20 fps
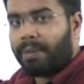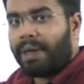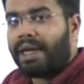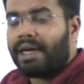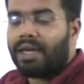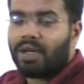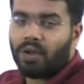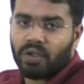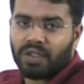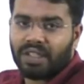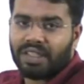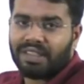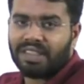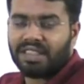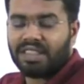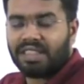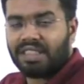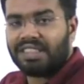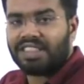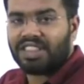parent
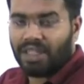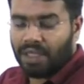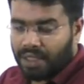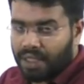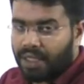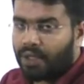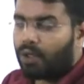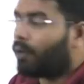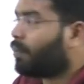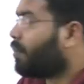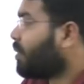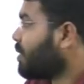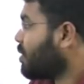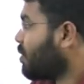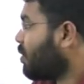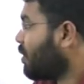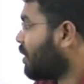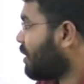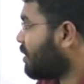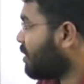organization is Shanghai Cooperation
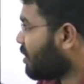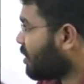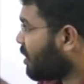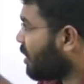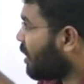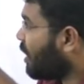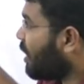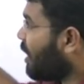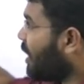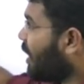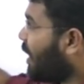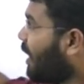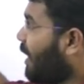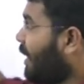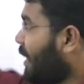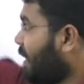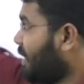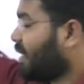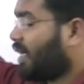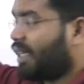Organization,
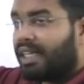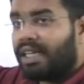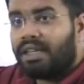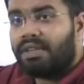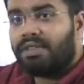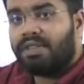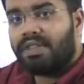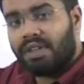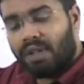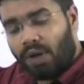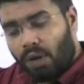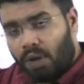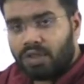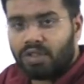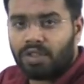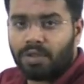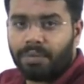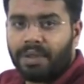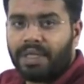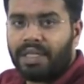and China will
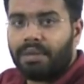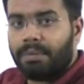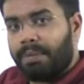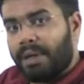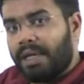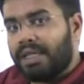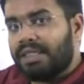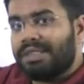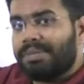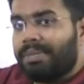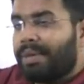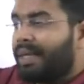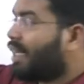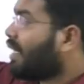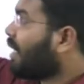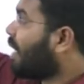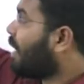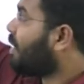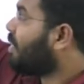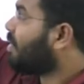also be
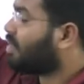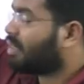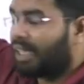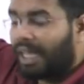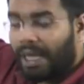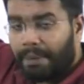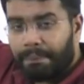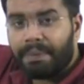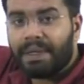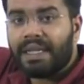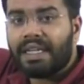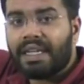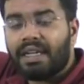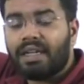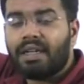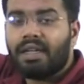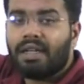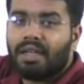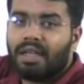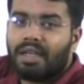participating, and this is happening
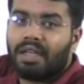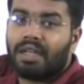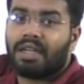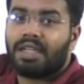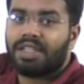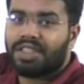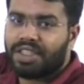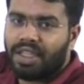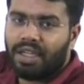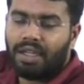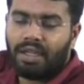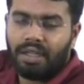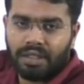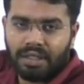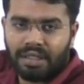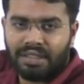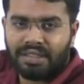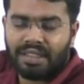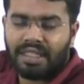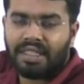in Russia
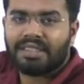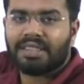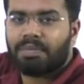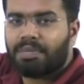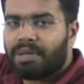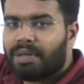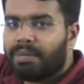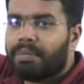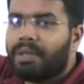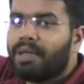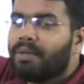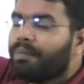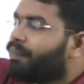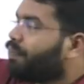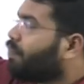this year, September,